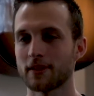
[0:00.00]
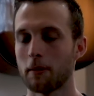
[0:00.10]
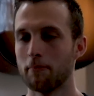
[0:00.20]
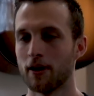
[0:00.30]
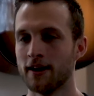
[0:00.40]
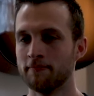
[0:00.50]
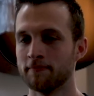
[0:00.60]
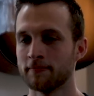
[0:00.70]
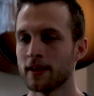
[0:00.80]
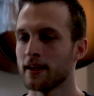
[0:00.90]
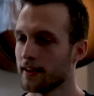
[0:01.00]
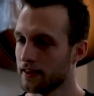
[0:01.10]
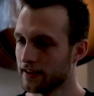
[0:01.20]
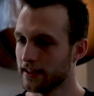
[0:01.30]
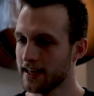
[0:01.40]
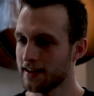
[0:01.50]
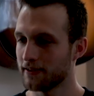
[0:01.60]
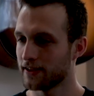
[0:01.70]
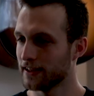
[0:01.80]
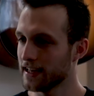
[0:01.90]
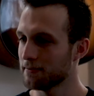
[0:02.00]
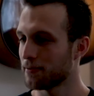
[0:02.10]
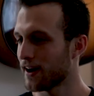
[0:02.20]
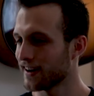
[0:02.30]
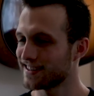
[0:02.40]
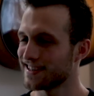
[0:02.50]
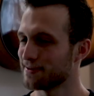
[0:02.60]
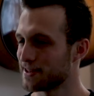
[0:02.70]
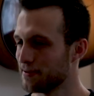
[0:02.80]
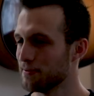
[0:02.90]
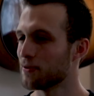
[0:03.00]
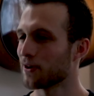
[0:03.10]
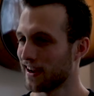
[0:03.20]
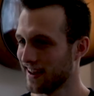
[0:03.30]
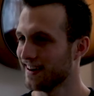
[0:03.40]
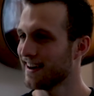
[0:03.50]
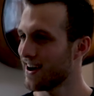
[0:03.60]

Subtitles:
But The lean body seems to be more in